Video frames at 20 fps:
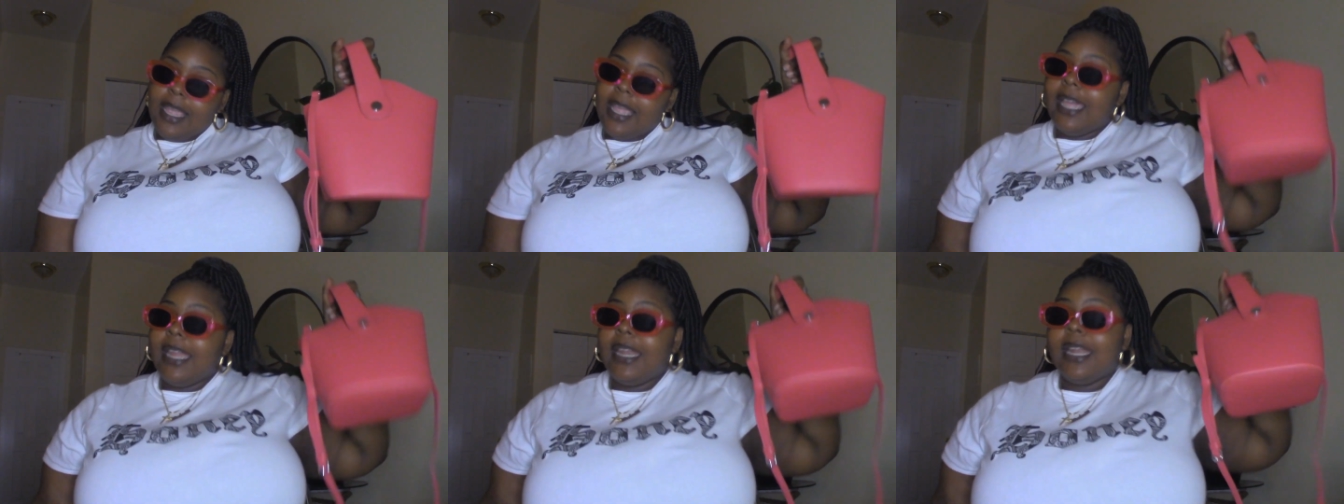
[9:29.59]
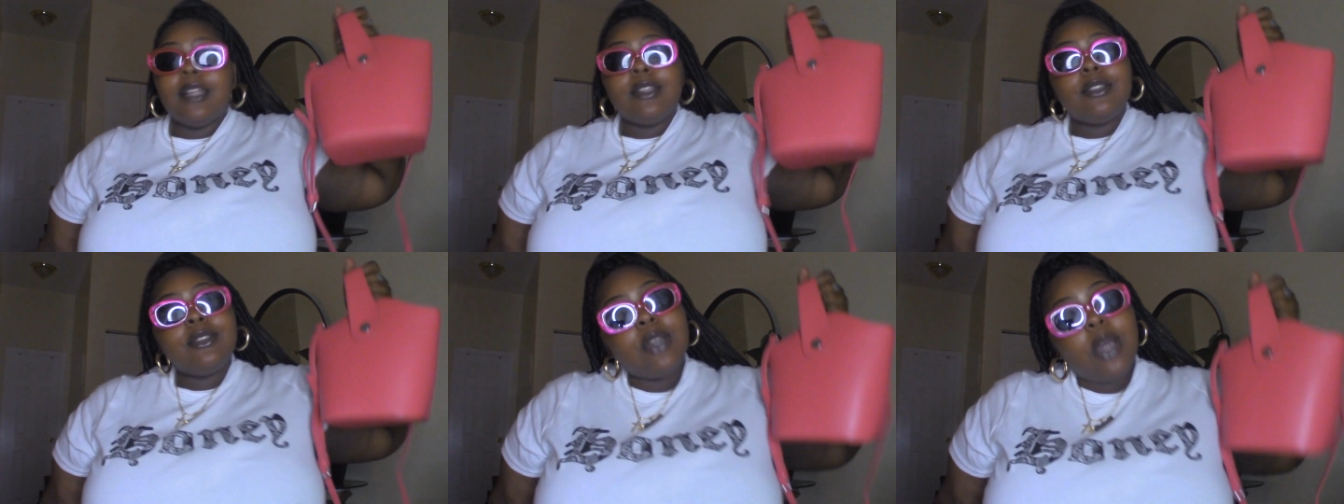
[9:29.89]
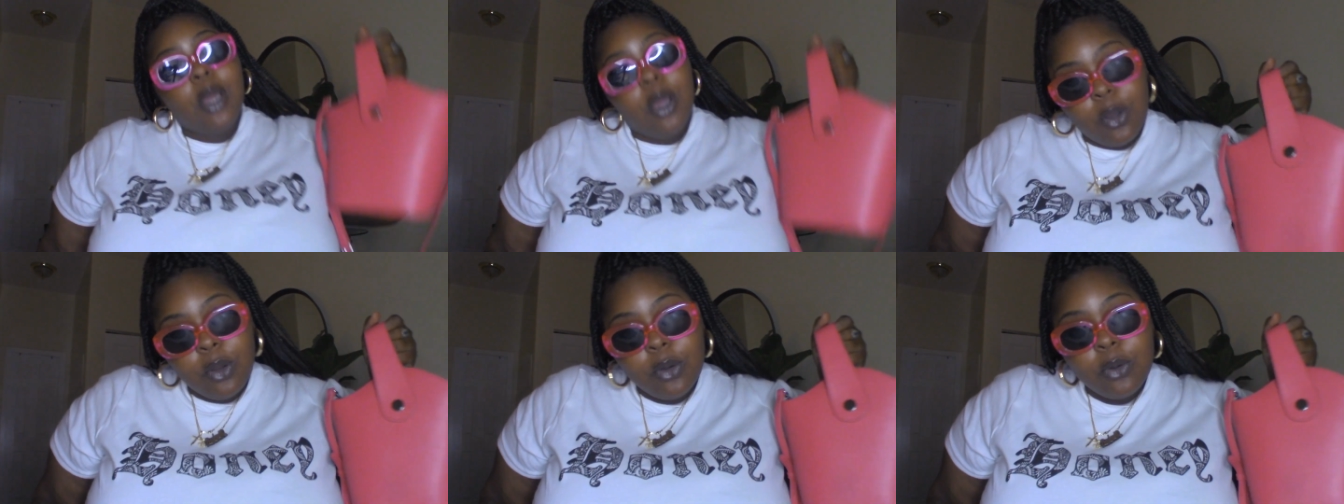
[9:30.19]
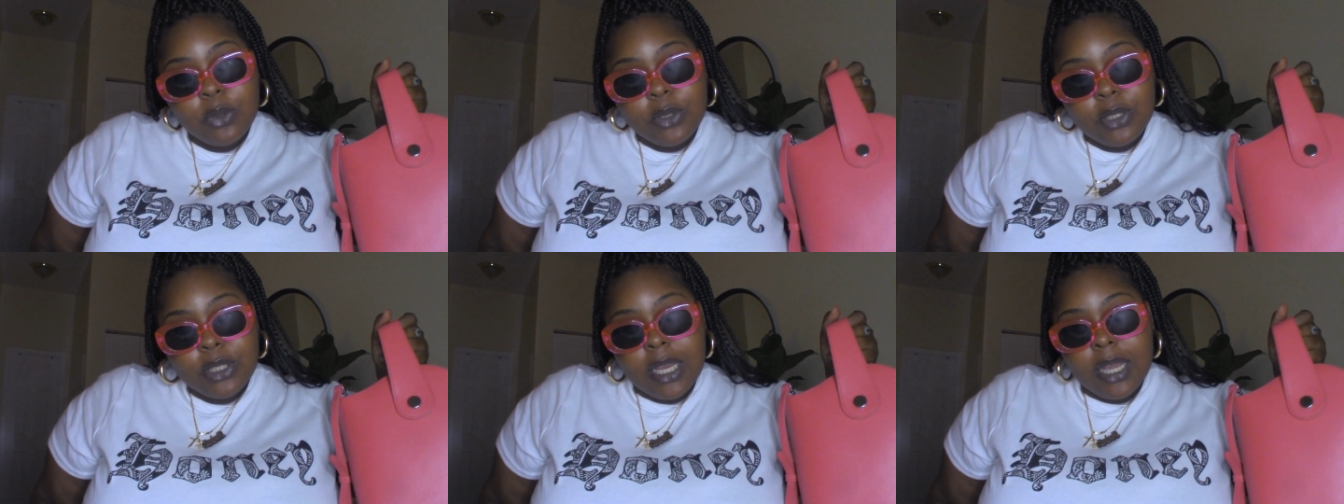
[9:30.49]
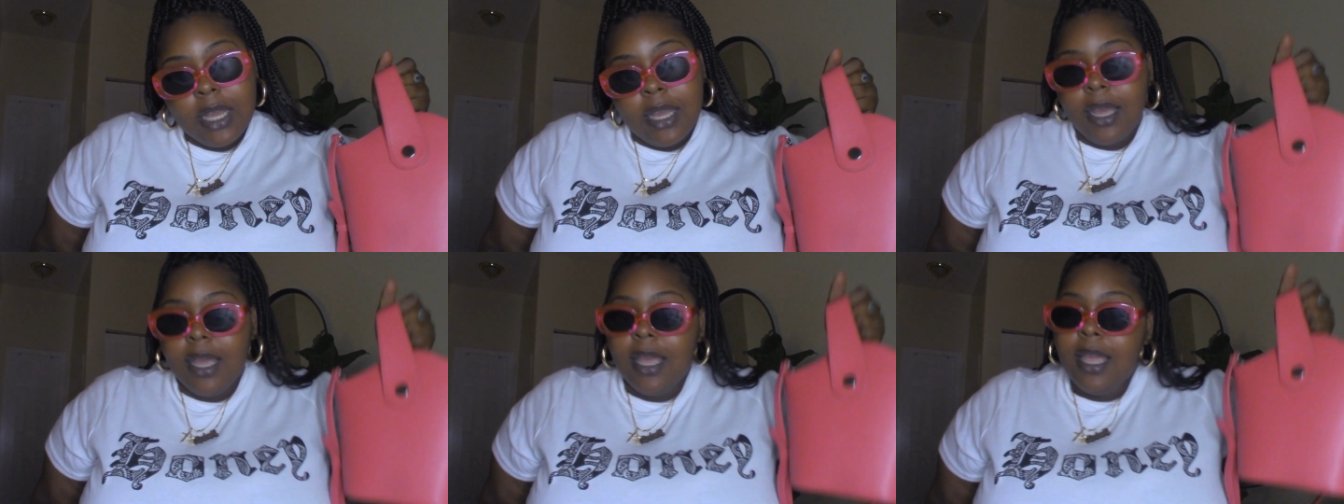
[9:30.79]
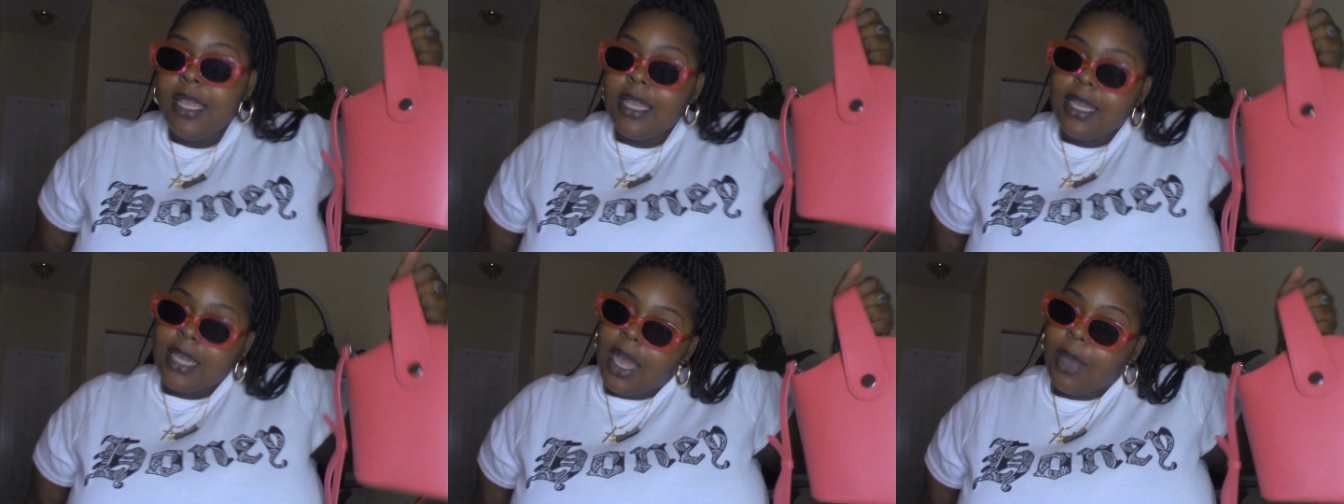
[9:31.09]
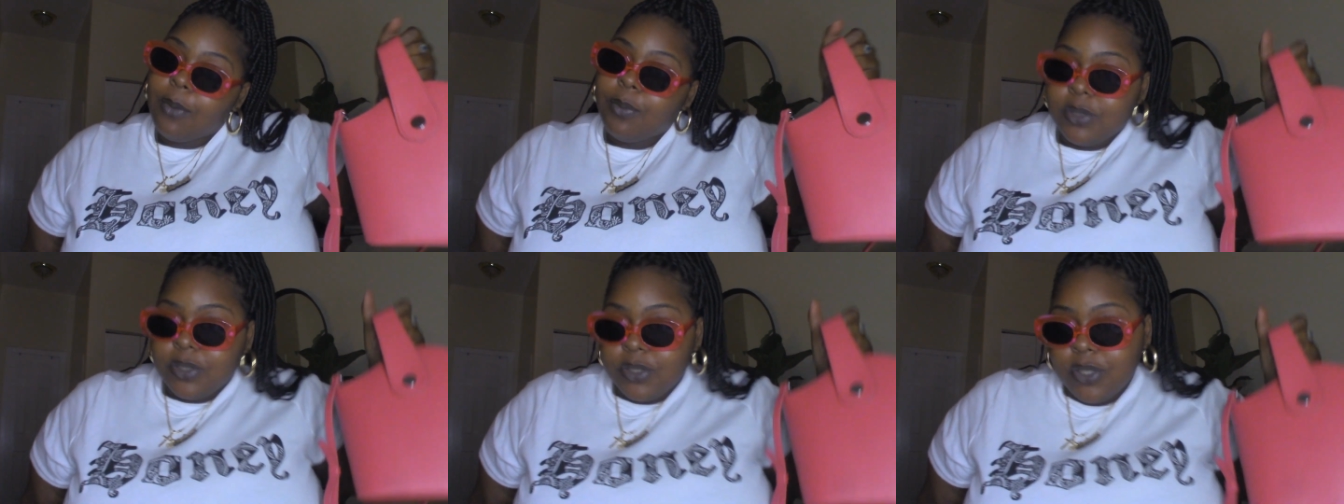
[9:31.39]
And I told y'all I
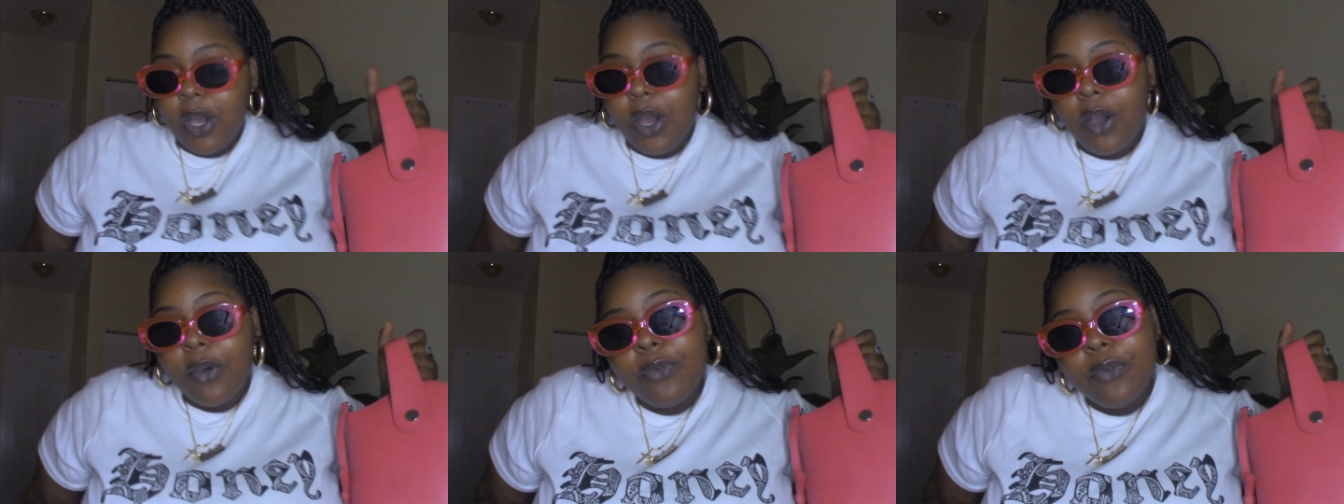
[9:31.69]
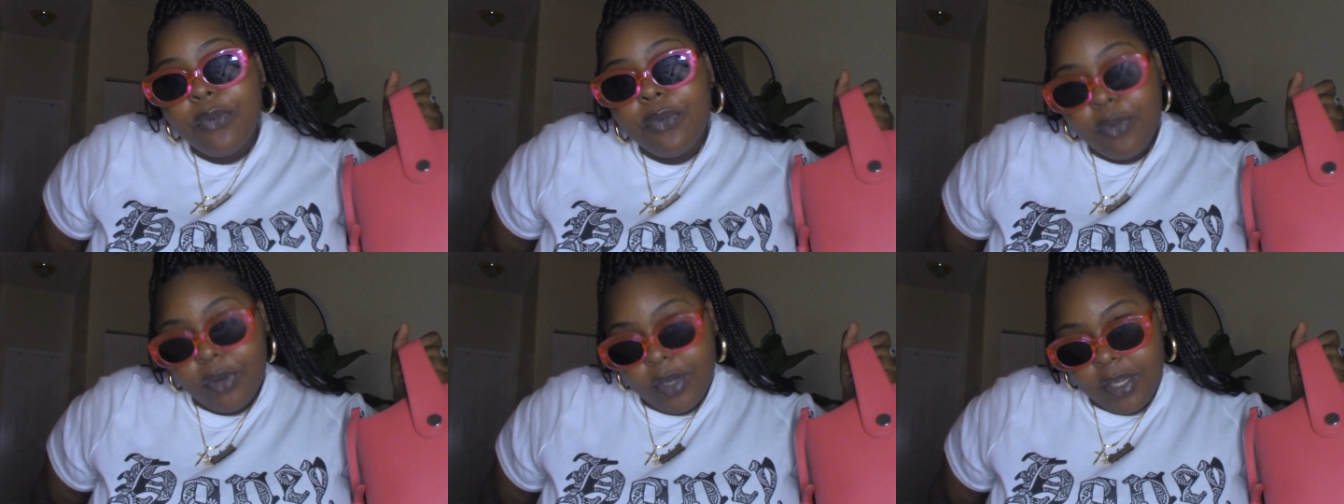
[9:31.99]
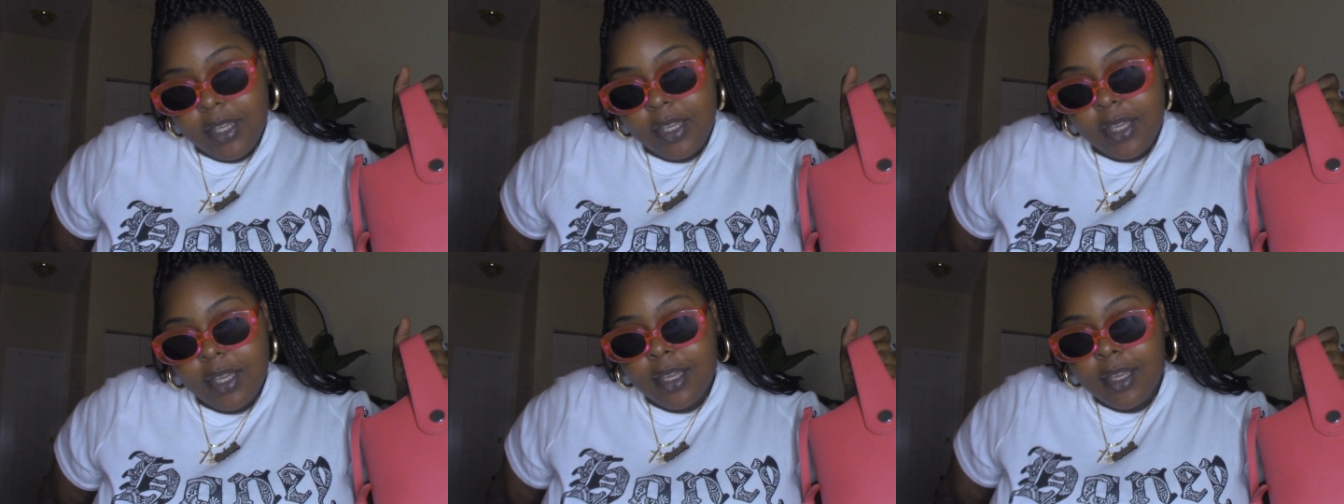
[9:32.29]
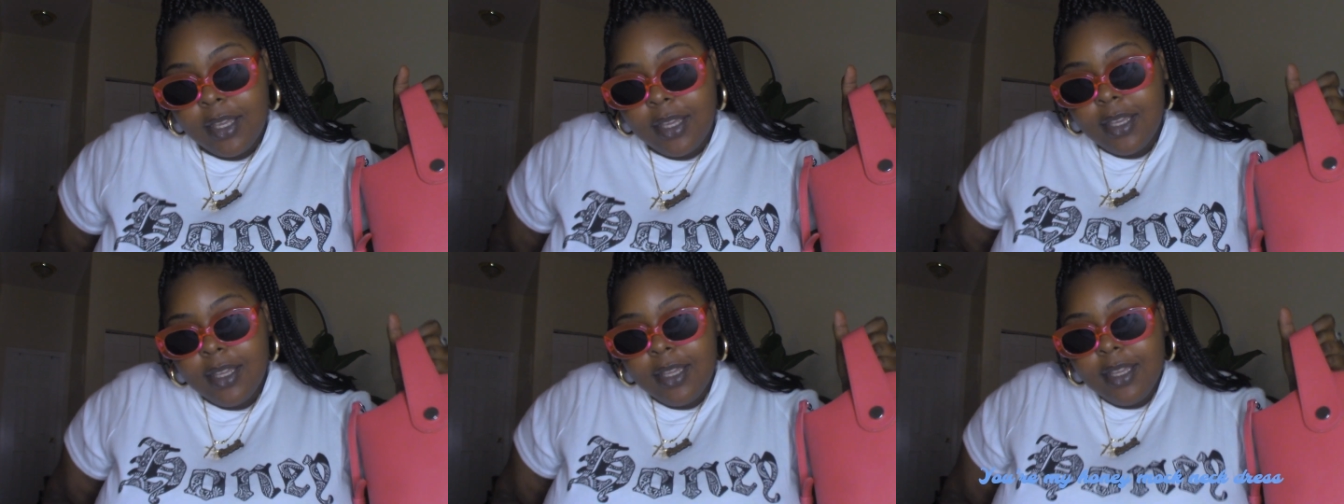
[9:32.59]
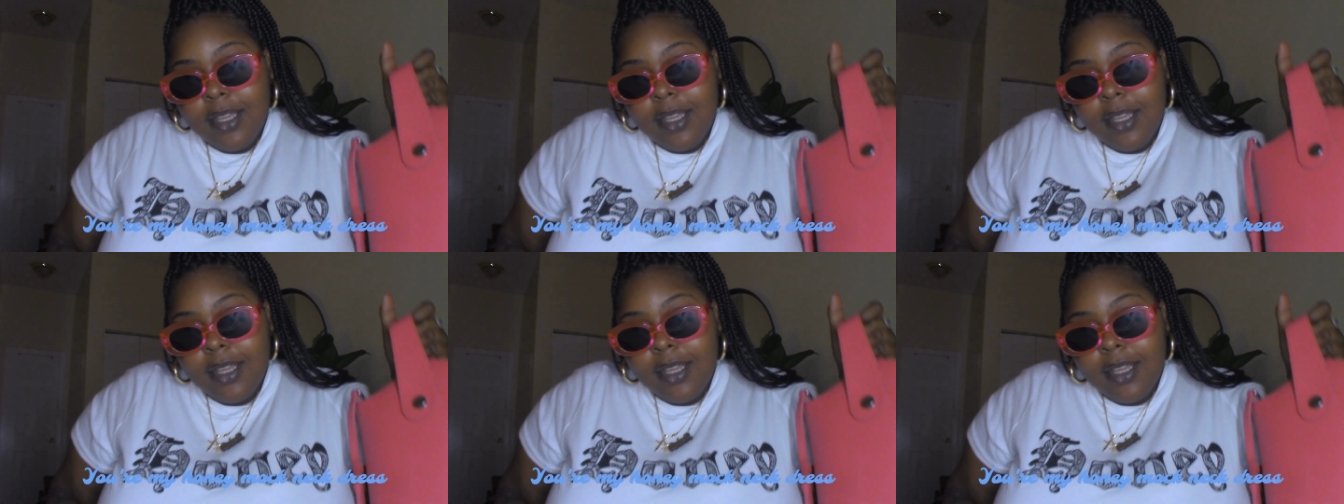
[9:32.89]
was gonna freak it.